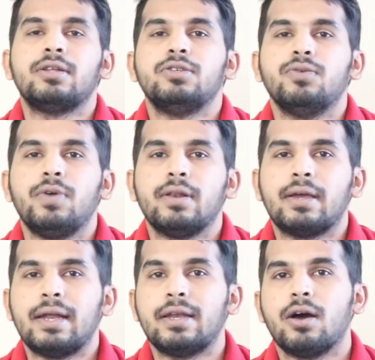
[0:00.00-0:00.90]
You will
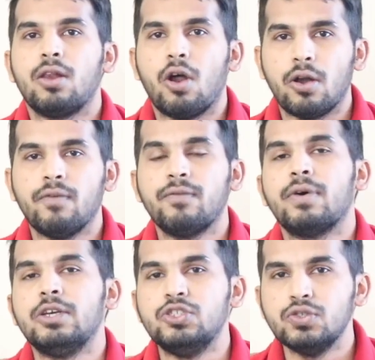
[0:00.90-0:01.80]
get a lot
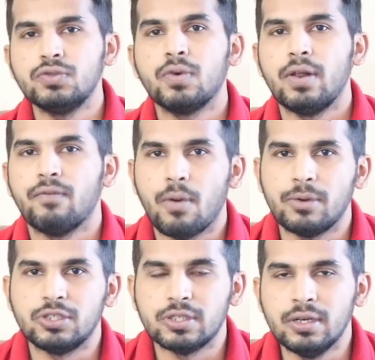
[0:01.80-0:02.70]
of useful
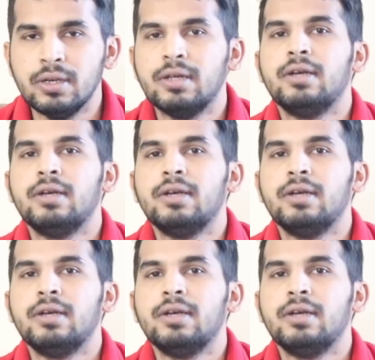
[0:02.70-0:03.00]
information